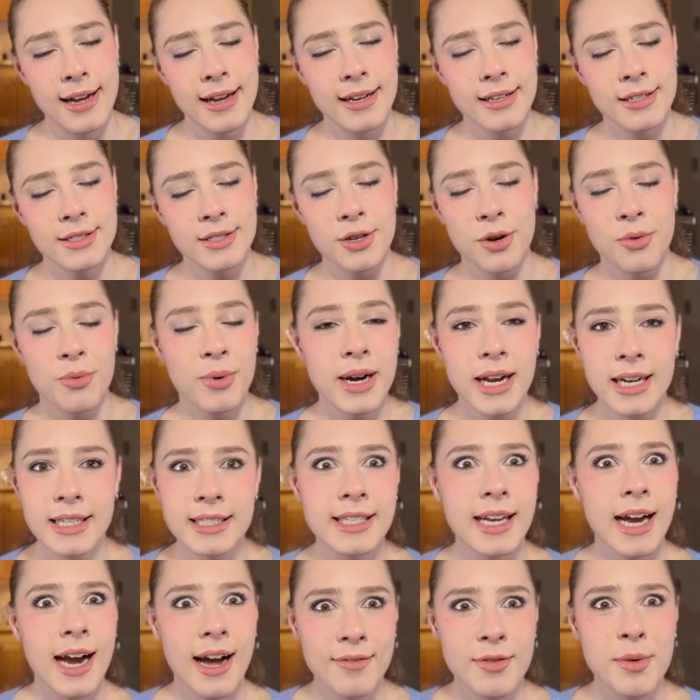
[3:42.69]
So when I
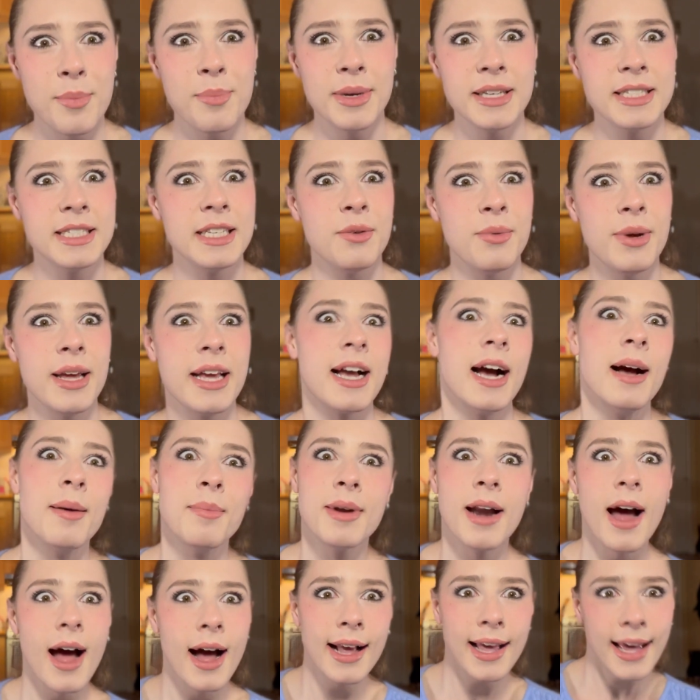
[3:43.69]
say I have a busy week, I'm
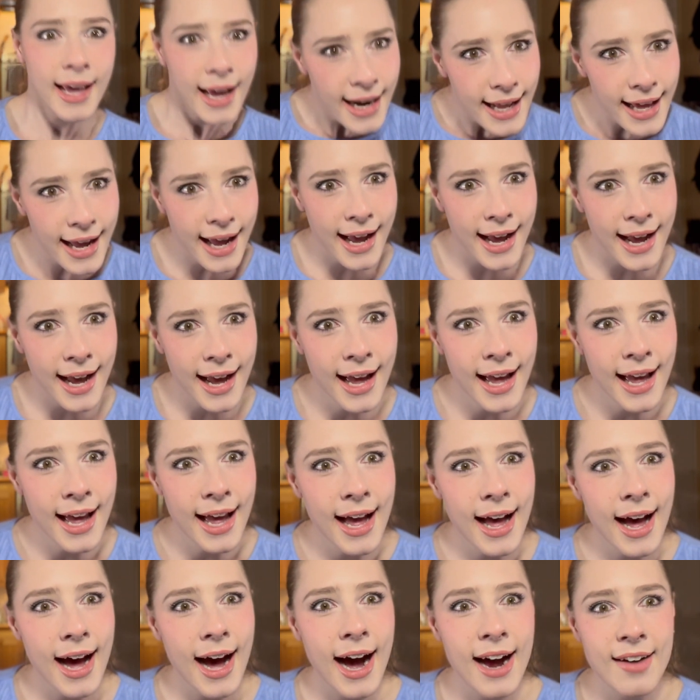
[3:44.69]
not kidding.
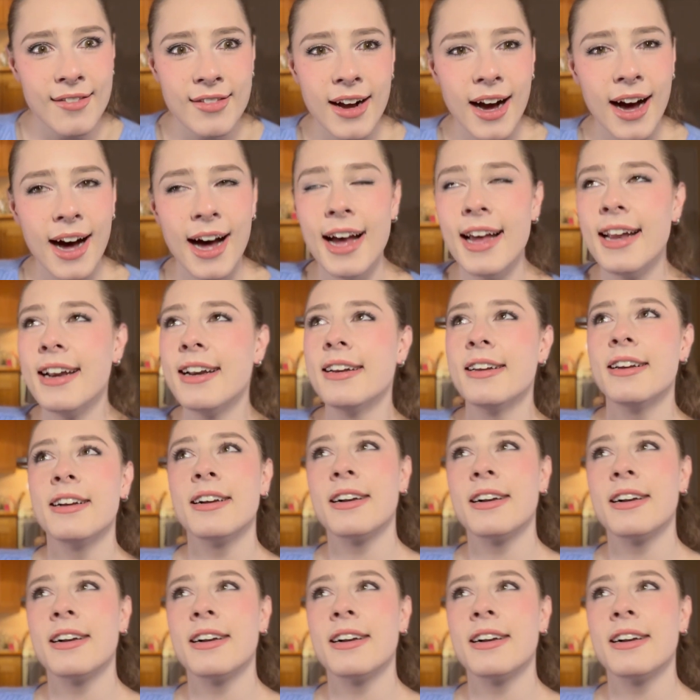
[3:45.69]
I've got